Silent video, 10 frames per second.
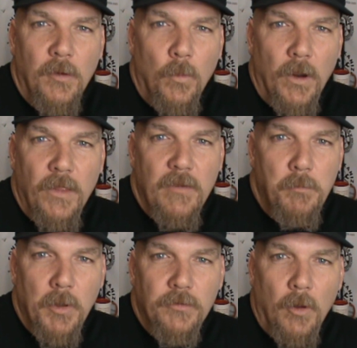where
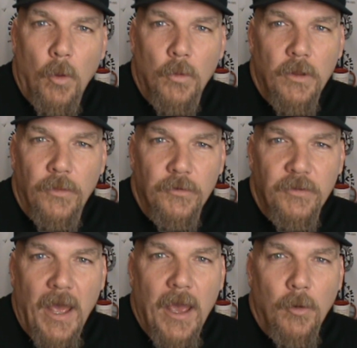they've built a whole nother
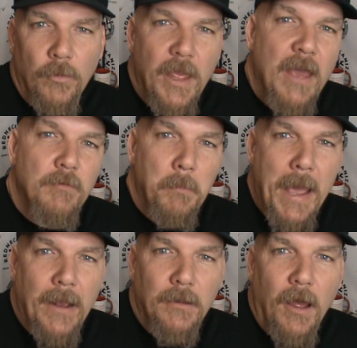side, or they have a
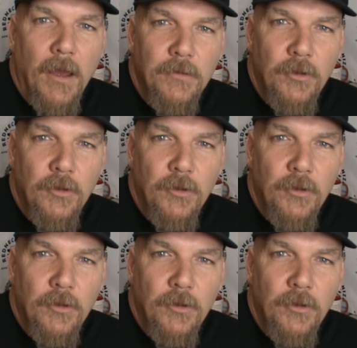back lot,